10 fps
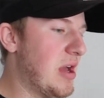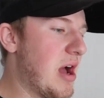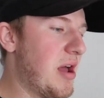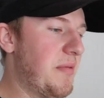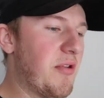
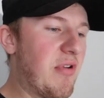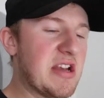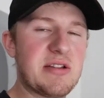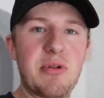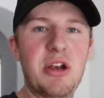and the
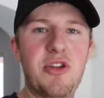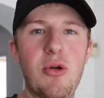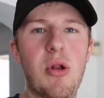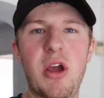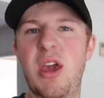rest I'm going to
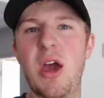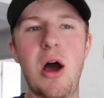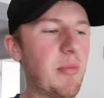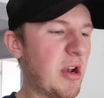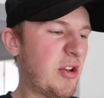do
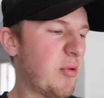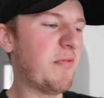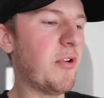I'm going to do a